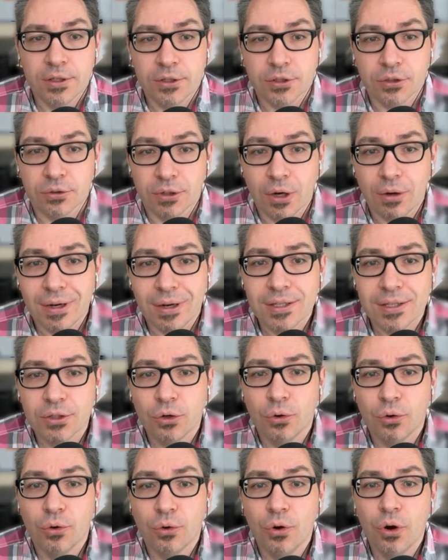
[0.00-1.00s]
So now let's
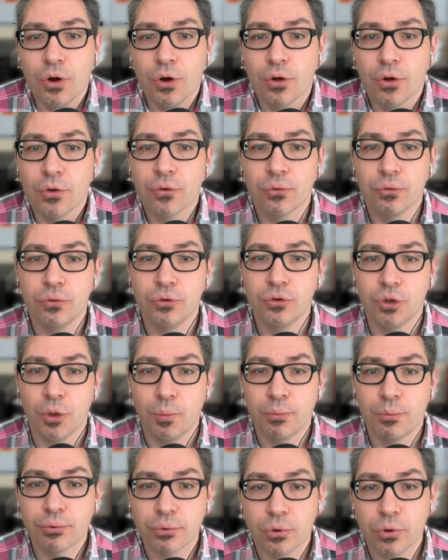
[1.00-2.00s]
go through the
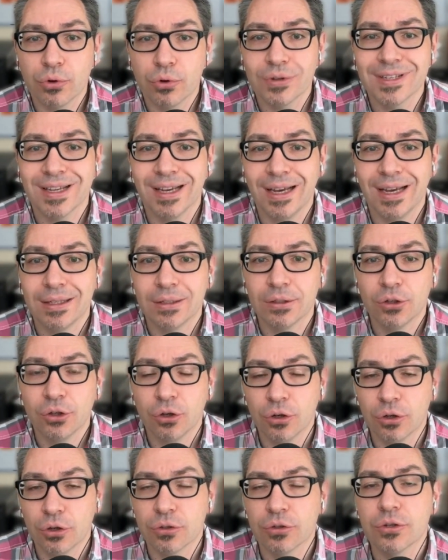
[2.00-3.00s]
pros and
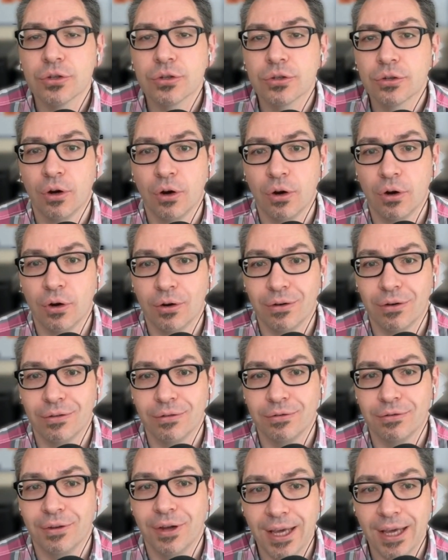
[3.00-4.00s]
cons
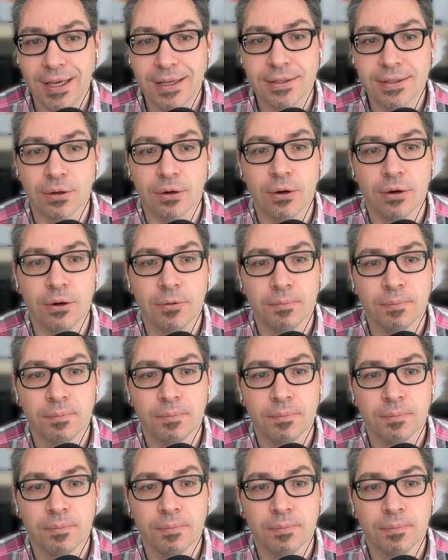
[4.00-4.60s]
of Hazel.